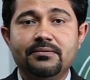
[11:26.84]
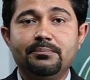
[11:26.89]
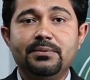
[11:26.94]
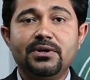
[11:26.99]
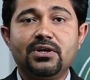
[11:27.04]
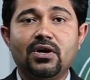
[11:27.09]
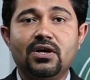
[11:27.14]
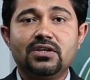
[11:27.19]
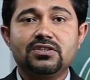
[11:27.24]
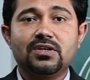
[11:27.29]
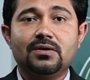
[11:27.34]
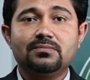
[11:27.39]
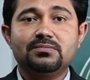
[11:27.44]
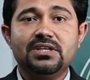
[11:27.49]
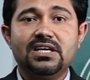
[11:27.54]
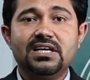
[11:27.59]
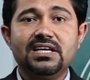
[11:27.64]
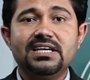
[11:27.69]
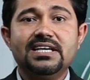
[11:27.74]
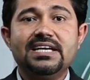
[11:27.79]
because of
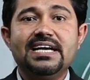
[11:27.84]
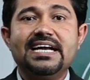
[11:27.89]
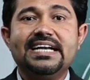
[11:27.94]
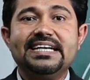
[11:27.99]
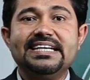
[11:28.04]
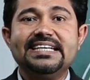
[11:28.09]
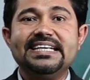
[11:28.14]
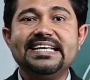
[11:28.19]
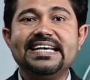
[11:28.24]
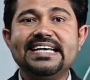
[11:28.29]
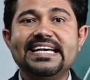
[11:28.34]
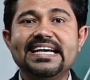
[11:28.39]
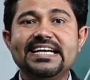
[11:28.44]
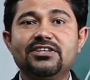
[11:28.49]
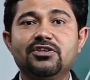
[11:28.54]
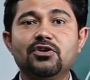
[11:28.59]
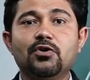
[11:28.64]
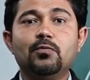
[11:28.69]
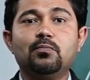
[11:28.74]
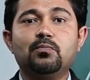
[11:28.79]
the
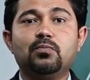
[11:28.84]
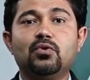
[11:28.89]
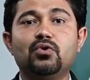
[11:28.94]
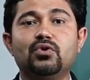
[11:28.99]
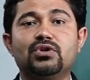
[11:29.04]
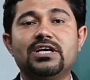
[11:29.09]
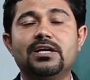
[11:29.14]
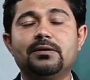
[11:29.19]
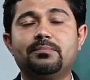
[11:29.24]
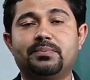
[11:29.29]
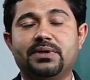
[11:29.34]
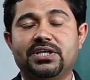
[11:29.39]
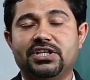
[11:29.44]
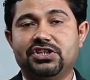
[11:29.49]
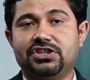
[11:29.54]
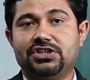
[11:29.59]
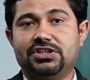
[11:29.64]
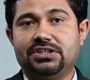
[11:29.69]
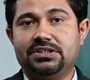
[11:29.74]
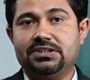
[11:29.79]
negative pleural
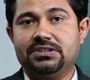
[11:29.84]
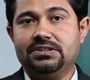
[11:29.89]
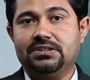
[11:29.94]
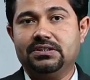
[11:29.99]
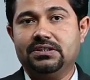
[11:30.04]
pressure.